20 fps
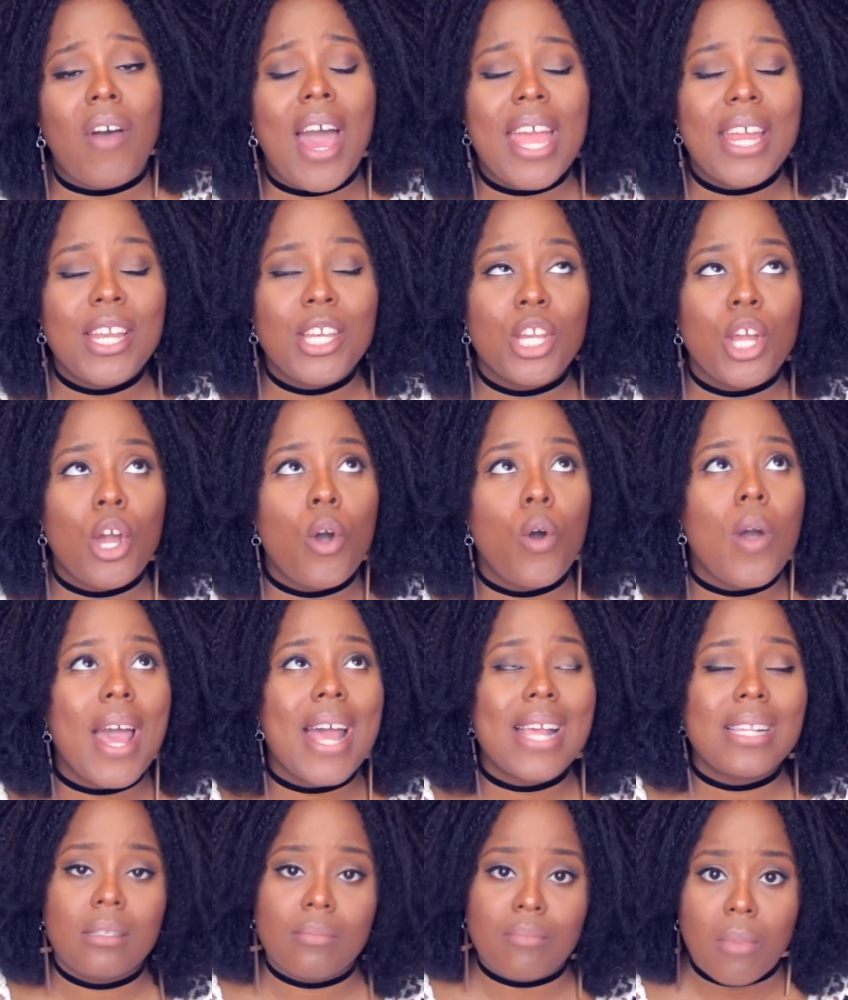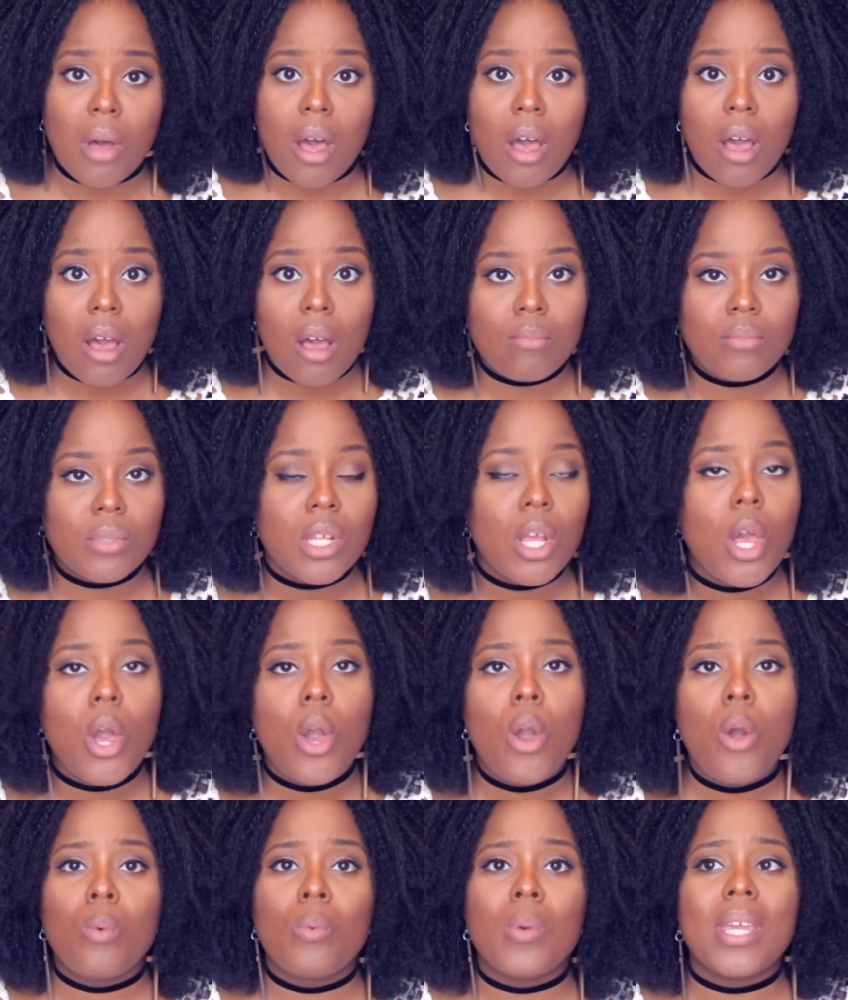I know as moms,
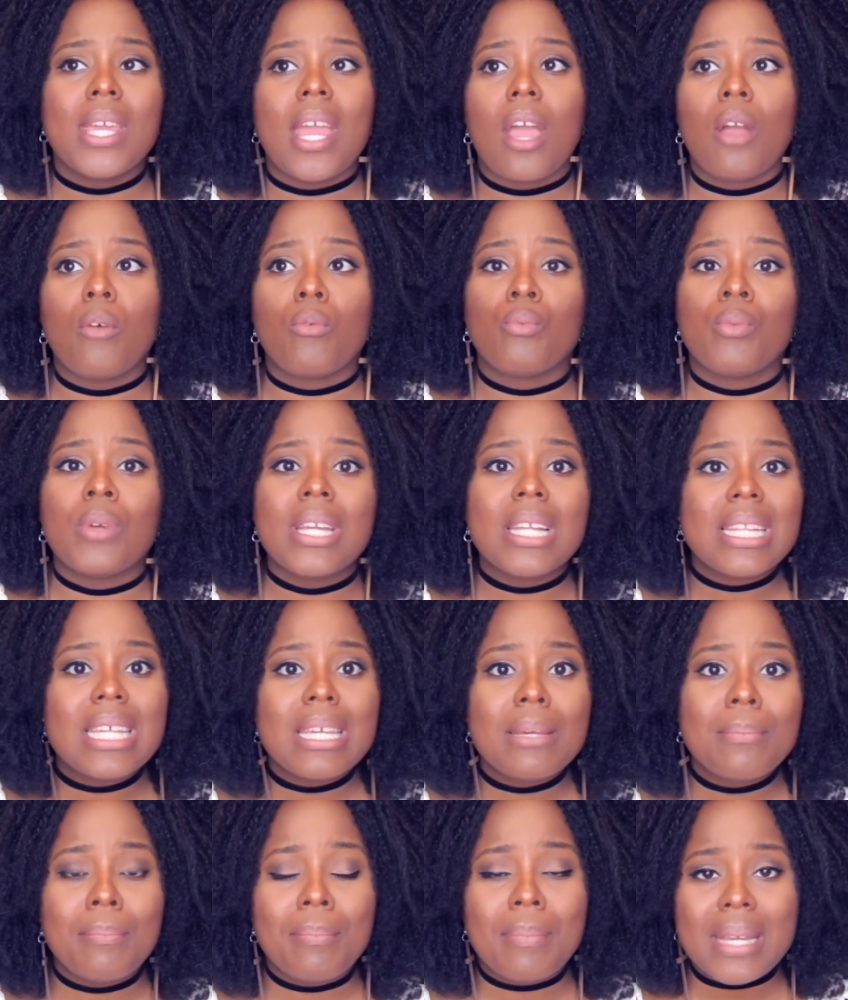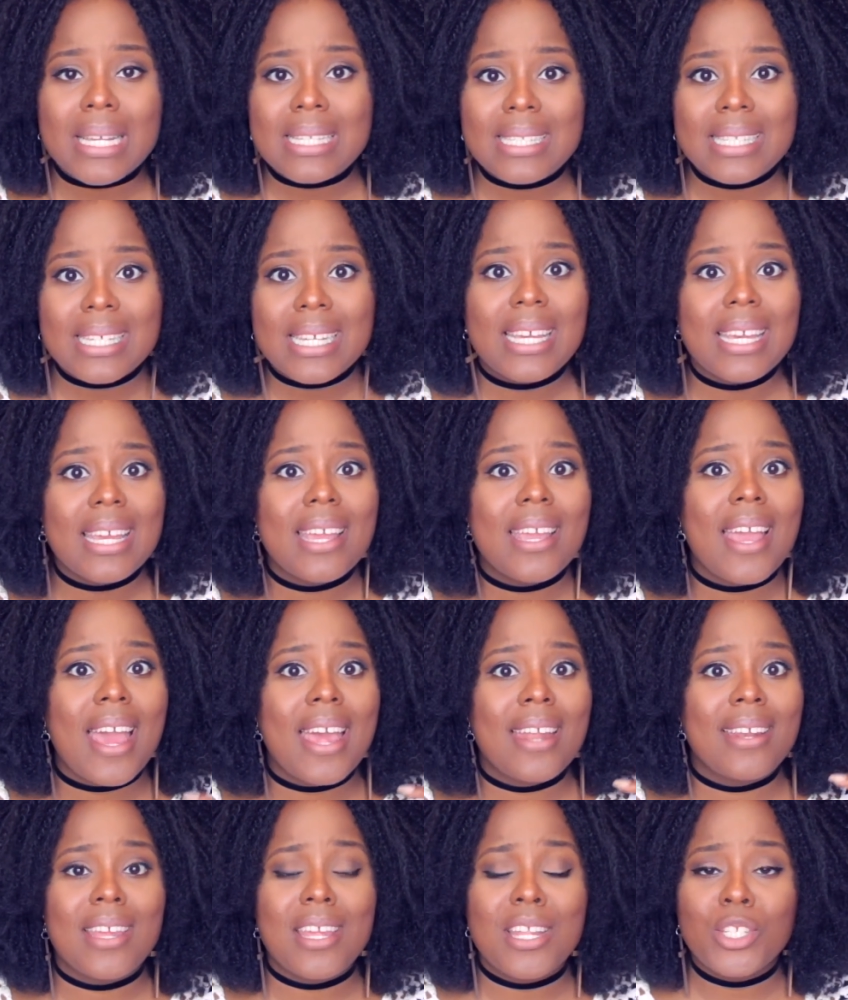we get really busy
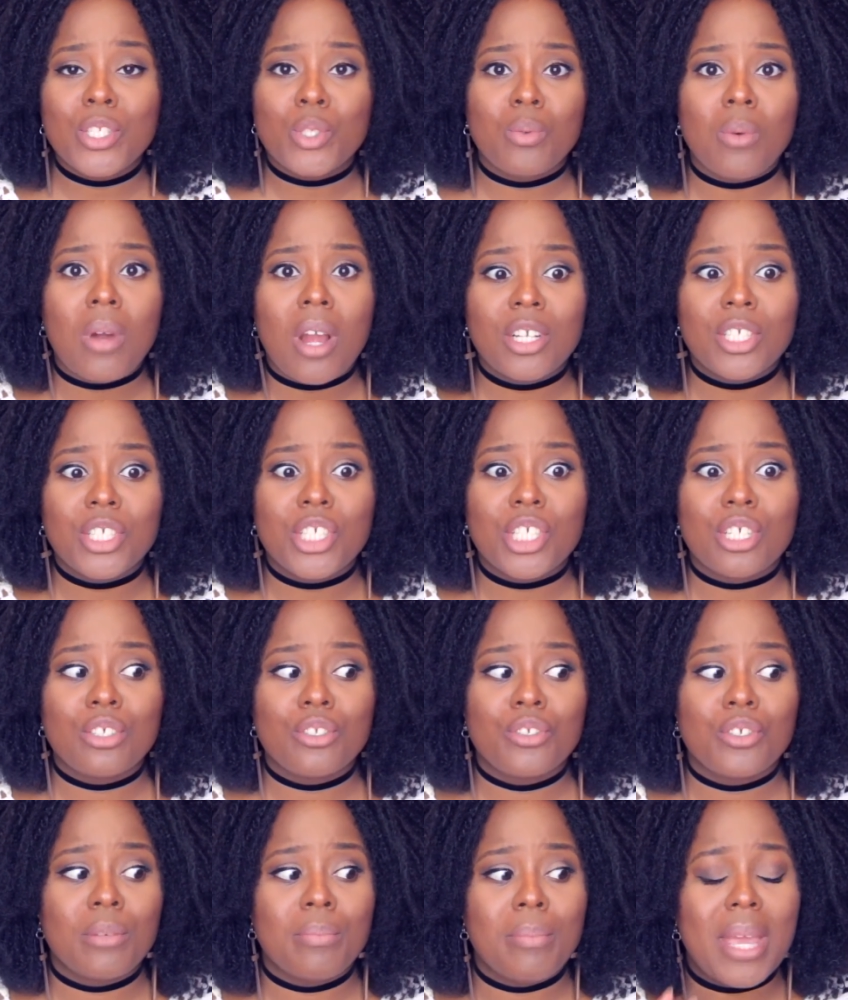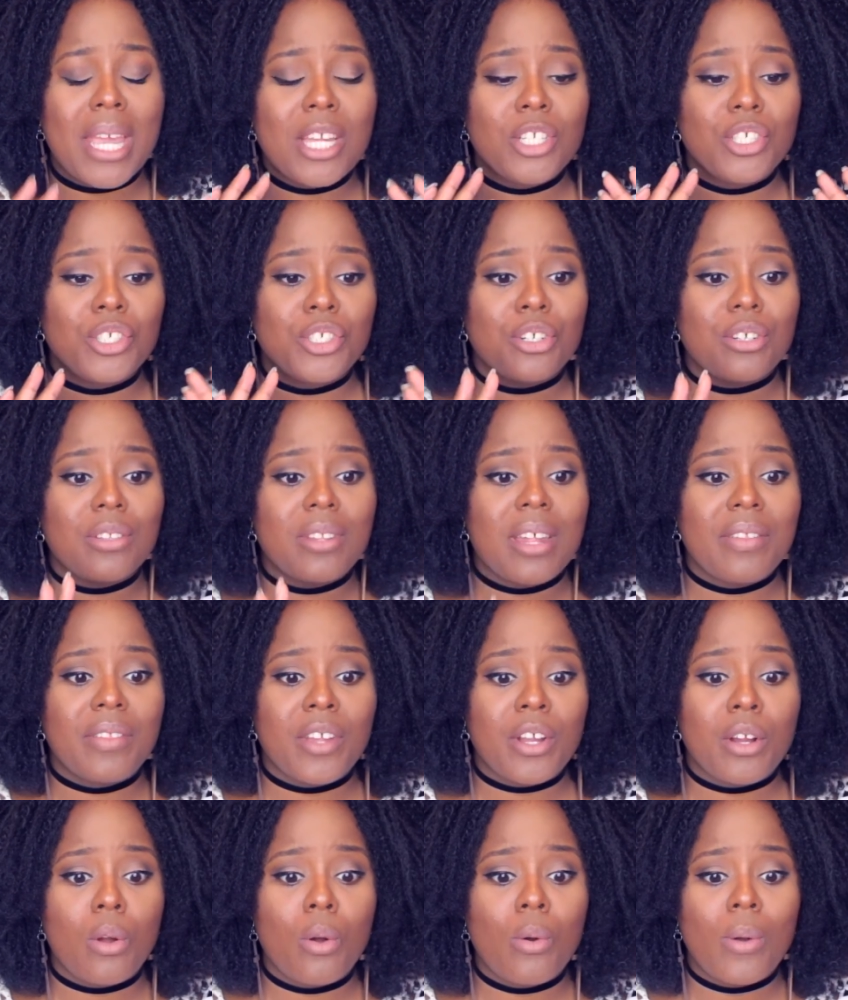and into our children, making sure that
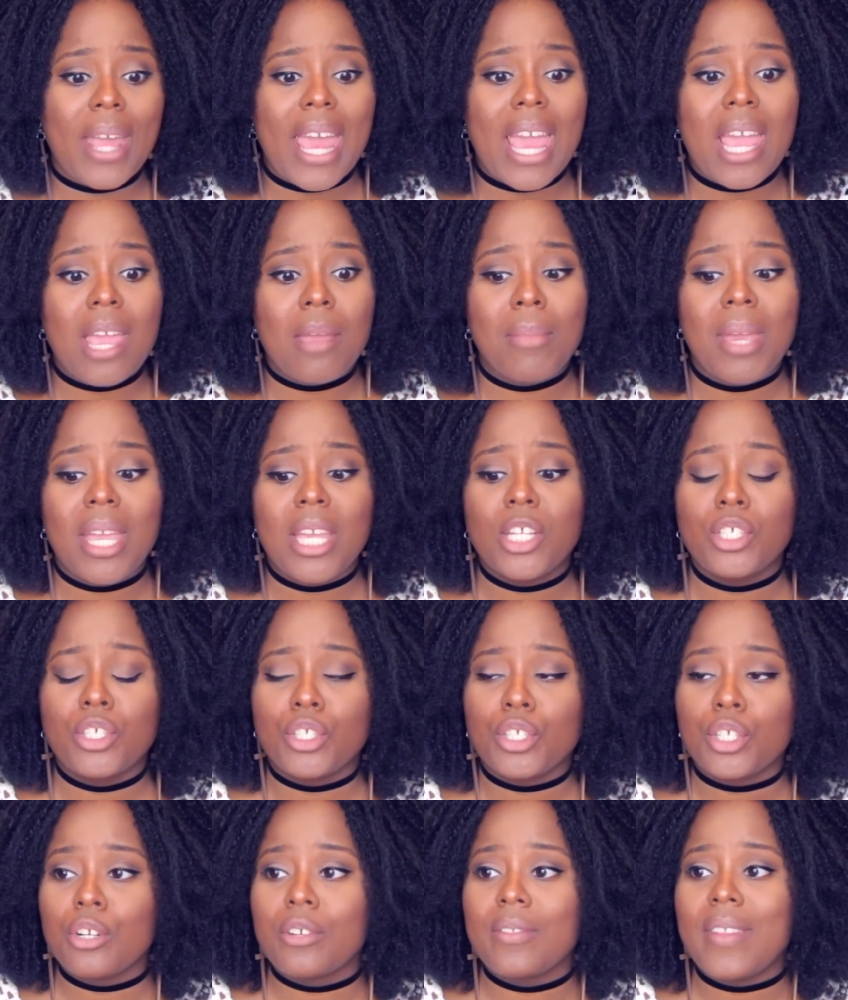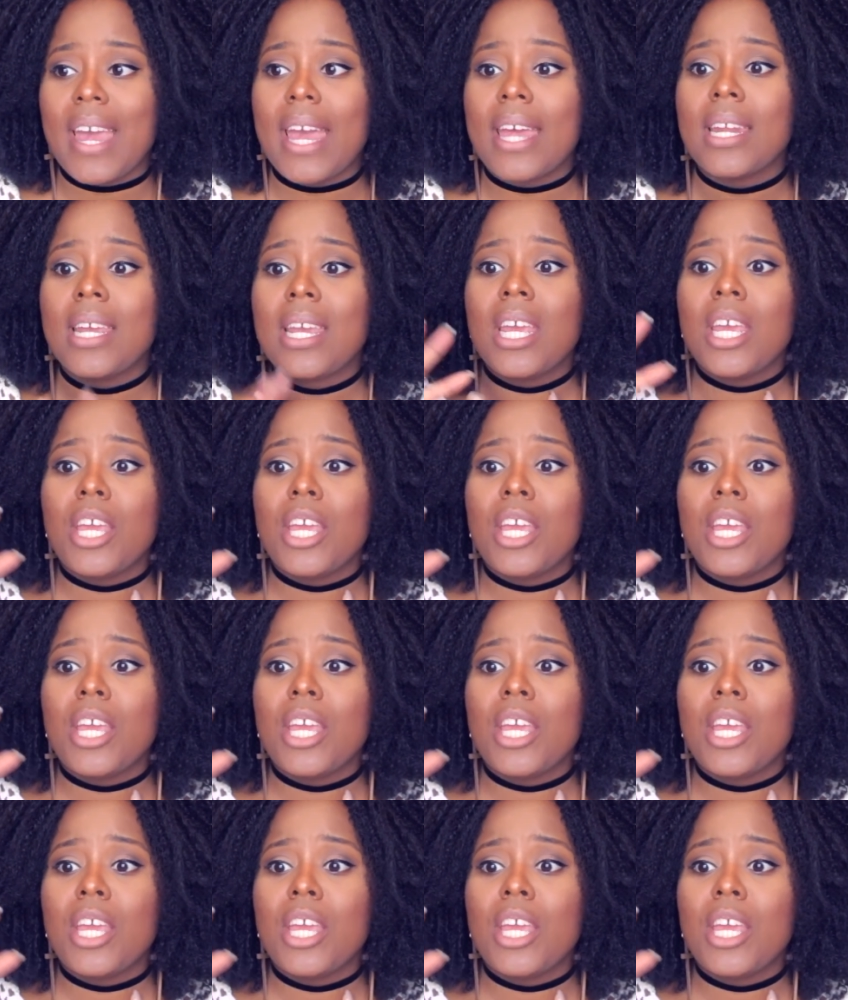they're okay, making sure that